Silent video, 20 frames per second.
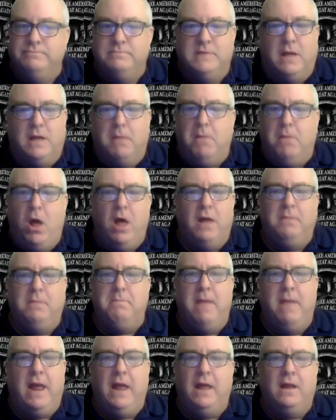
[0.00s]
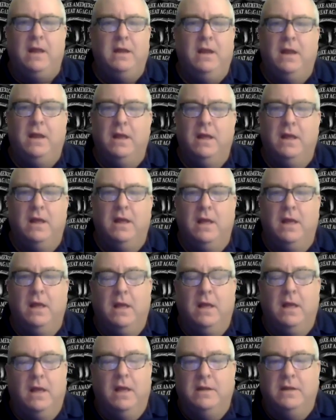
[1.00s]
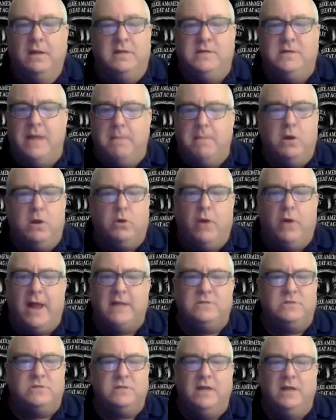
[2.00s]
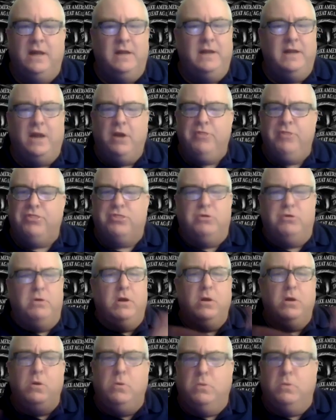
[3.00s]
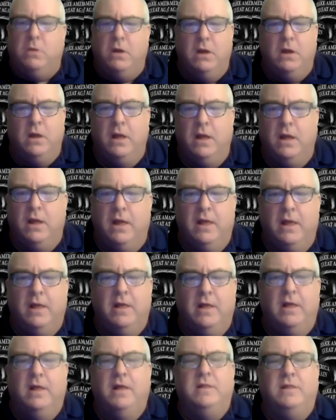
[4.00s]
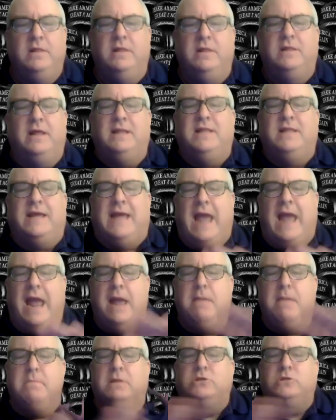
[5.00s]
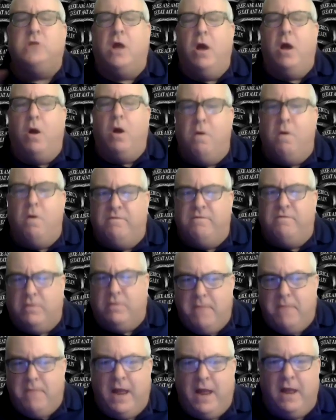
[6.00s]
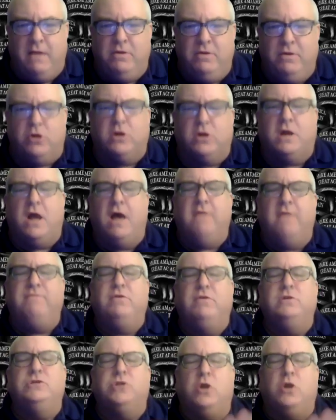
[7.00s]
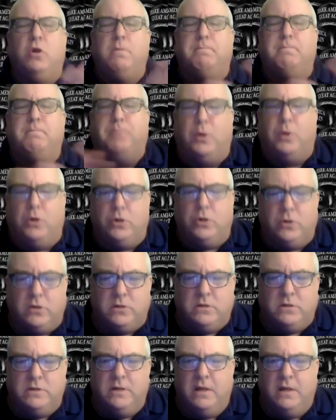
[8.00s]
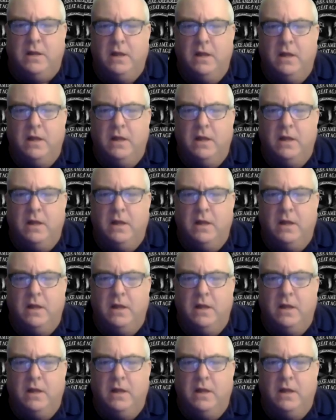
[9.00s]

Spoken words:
Come on, man. The Democrats, they're through. The game is over, man. Your covers are pulled.